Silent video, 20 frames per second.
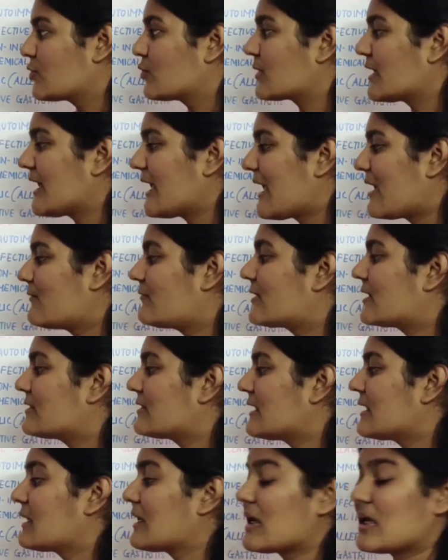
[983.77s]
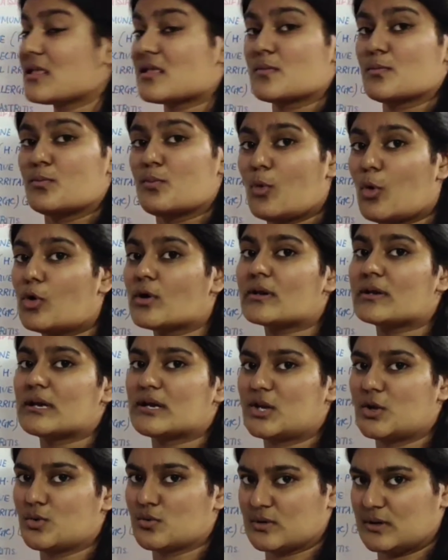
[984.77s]
because everything is more
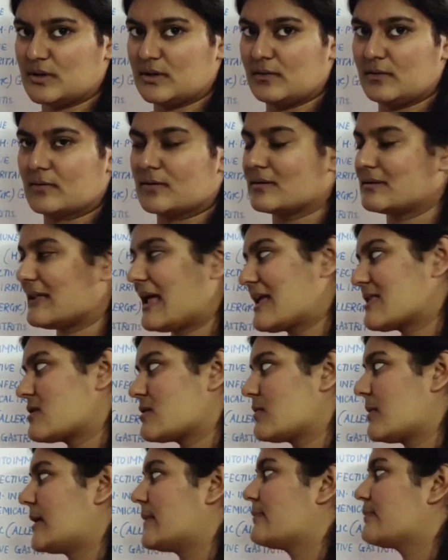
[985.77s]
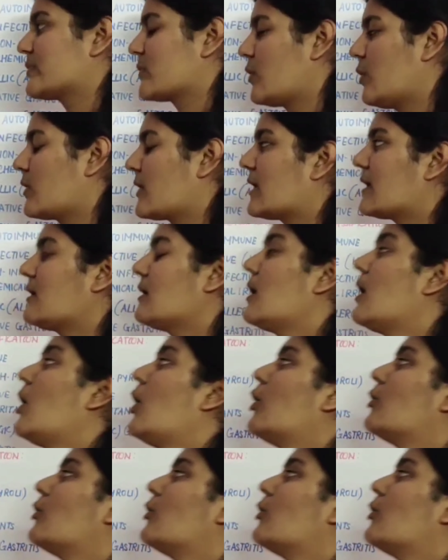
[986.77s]
reduced here. That's why. Okay.